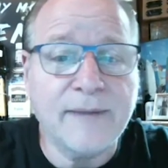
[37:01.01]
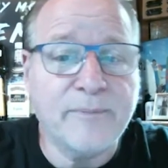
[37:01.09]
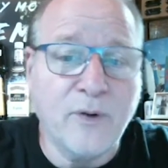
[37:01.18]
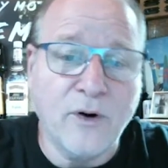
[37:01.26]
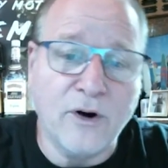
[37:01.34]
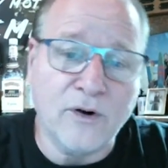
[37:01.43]

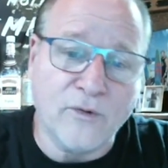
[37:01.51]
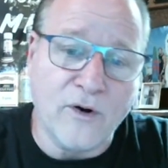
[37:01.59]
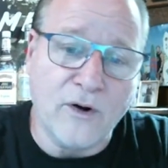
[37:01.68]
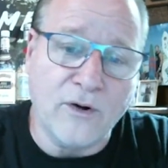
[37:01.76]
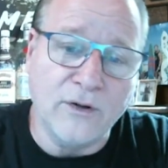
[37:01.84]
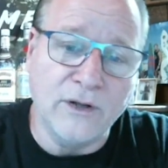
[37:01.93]
get pork
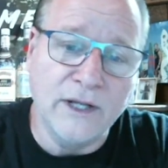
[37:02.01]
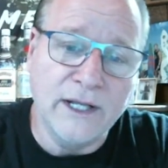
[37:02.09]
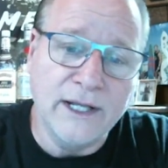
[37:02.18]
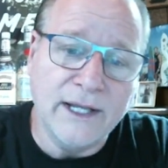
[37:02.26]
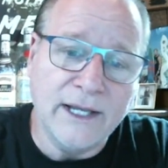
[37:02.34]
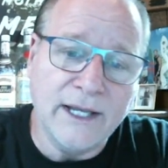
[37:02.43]
roll
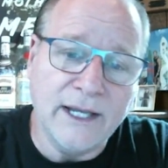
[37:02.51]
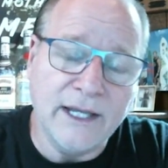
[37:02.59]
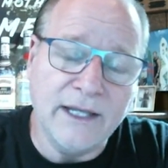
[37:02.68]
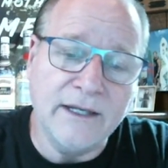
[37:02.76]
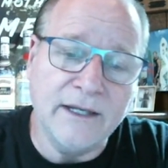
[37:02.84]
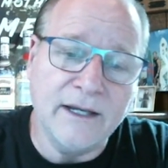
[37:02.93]

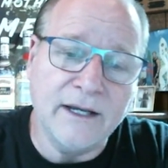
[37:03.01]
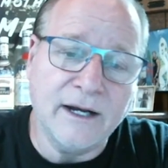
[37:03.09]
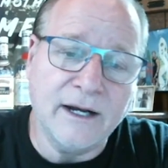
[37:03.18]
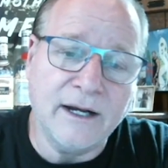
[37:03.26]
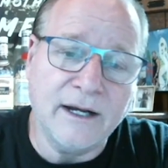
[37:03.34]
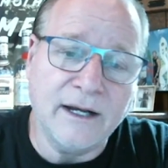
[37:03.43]
in
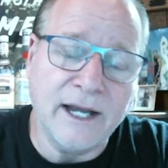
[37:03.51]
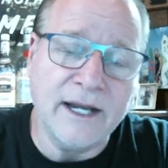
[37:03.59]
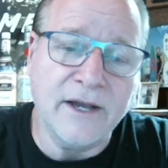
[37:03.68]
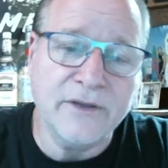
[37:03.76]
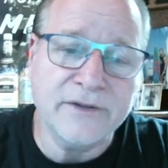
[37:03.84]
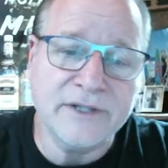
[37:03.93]

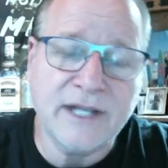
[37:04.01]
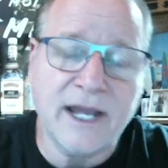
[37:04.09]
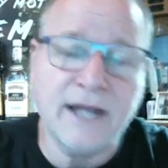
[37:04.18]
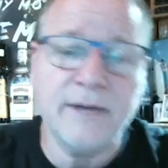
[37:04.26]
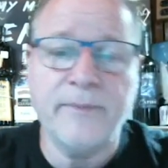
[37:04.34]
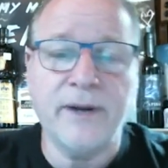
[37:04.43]
any other
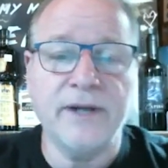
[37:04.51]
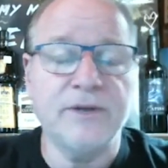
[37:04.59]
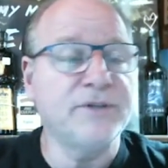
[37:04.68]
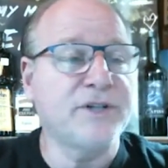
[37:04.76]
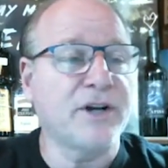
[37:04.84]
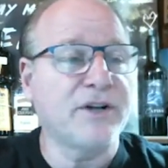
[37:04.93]
state but
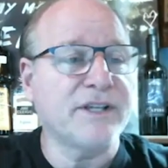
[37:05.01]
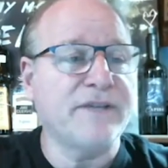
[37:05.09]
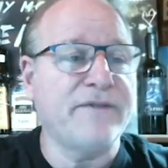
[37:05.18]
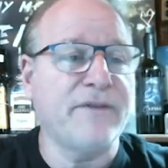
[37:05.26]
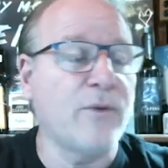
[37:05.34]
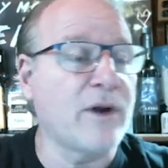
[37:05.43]
New Jersey
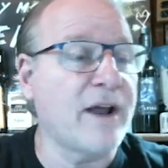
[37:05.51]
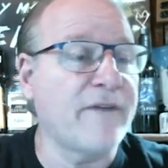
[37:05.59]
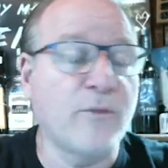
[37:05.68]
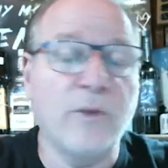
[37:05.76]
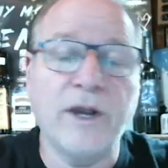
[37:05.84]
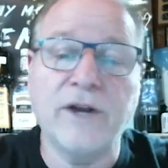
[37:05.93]
for
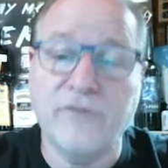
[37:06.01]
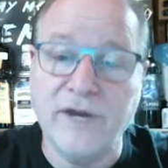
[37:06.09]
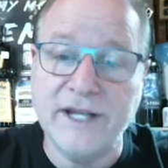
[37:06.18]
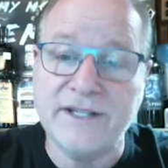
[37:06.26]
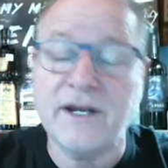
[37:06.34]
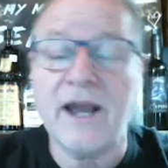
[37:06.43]
whatever weird
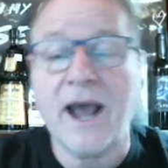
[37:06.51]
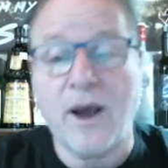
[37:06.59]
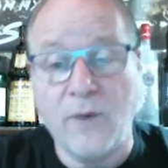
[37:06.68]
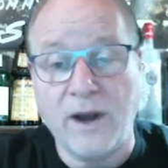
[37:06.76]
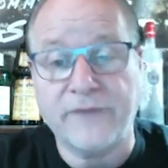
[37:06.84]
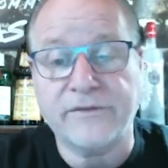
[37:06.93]
reason.
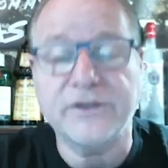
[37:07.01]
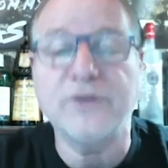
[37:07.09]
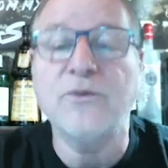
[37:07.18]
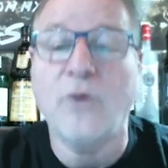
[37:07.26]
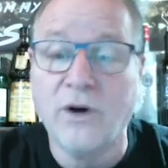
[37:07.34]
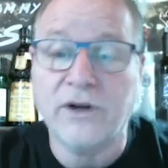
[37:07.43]
However,
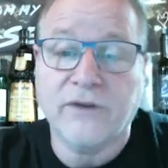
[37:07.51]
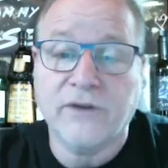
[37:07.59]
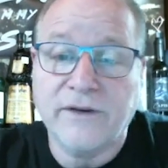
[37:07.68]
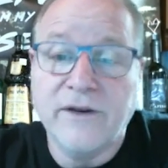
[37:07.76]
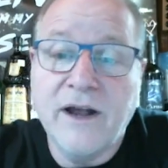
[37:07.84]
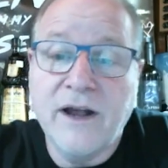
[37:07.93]
you order
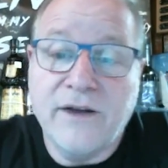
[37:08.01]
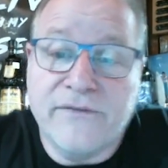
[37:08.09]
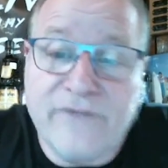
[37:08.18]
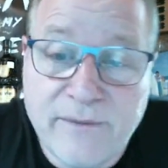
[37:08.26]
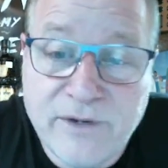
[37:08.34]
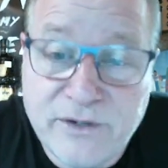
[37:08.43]
it
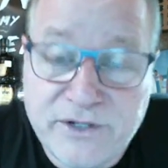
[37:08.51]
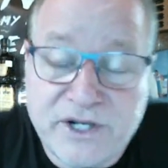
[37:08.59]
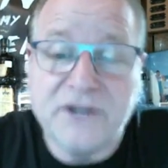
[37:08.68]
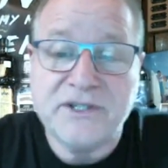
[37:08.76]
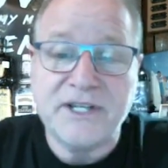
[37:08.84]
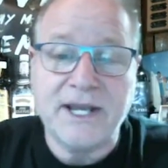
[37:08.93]
from New
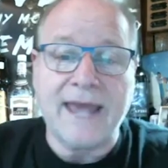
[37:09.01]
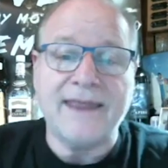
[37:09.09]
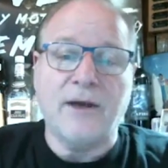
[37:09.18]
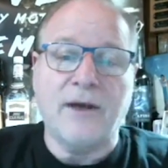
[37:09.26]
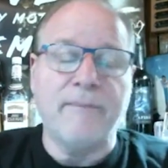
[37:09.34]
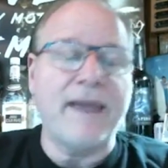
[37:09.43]
Jersey and
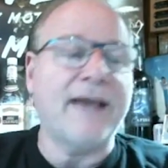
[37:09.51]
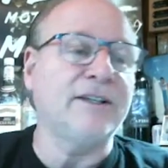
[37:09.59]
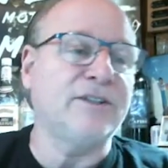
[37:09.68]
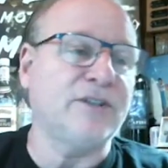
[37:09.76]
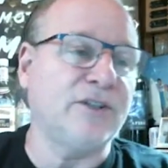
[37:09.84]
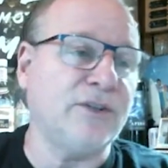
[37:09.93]
they'll
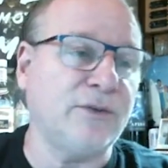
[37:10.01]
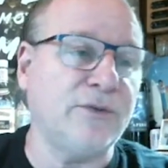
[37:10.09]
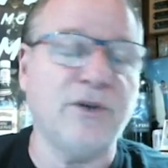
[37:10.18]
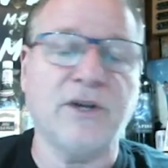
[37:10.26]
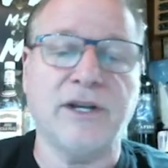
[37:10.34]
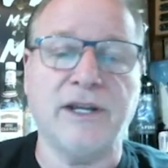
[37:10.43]
mail it to you.
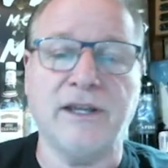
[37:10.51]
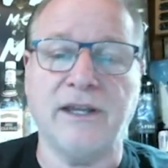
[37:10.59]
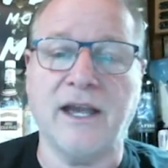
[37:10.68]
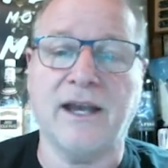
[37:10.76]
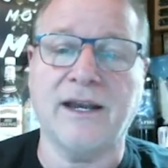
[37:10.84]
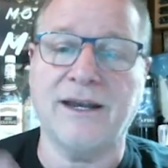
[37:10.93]
You can either
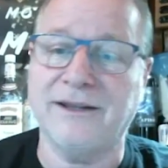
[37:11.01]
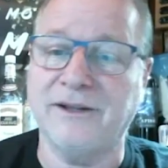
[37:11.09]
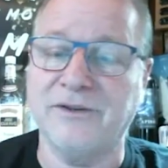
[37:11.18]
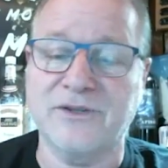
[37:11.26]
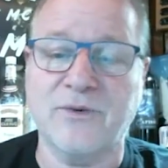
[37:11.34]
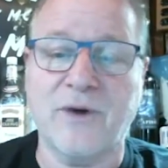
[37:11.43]
get it in
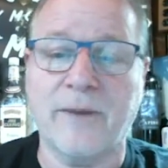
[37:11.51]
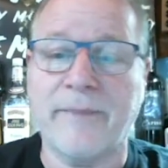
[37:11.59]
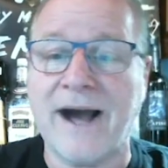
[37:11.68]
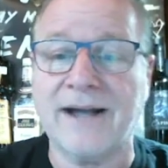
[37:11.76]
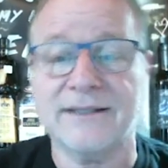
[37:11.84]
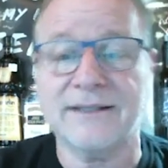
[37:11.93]
little square
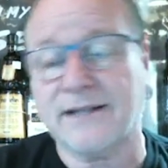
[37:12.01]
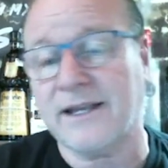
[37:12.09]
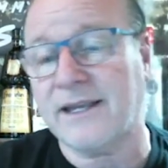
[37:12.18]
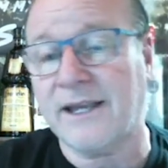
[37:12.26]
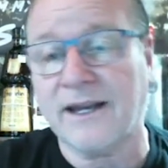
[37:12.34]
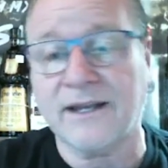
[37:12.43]
boxes
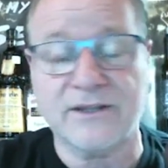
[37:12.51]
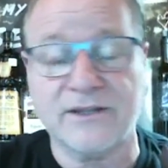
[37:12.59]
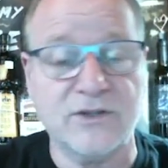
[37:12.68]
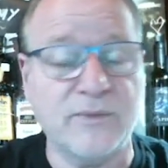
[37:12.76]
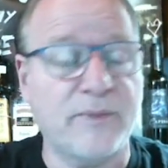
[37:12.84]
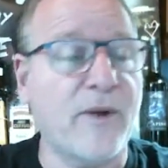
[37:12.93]
like you get at the
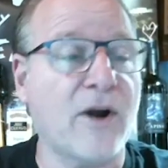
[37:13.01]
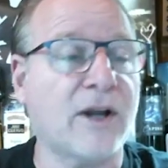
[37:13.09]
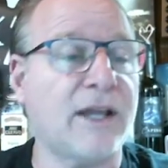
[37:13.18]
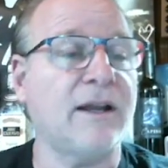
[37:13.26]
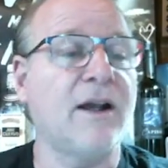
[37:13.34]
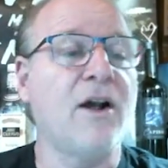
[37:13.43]

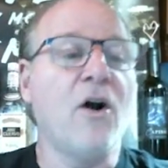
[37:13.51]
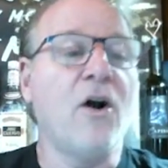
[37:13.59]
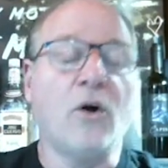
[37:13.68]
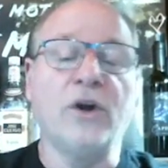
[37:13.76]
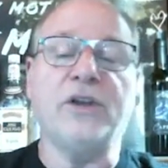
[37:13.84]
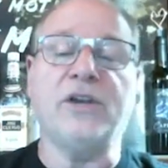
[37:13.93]
supermarket,
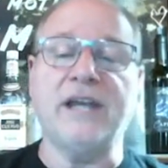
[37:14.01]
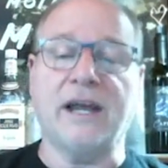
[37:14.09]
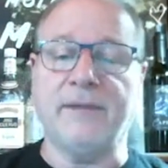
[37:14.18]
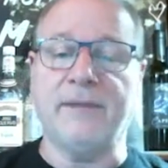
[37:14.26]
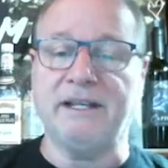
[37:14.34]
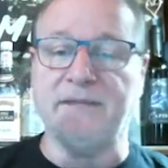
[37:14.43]
or you can get
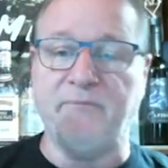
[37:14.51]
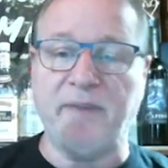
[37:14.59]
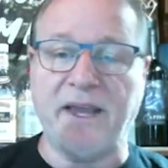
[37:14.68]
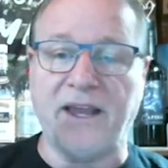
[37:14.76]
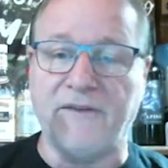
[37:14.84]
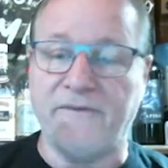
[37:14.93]
them in these
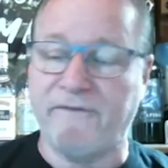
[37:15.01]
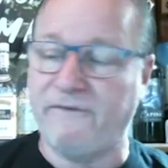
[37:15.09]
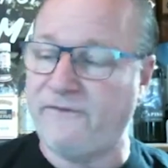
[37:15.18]
big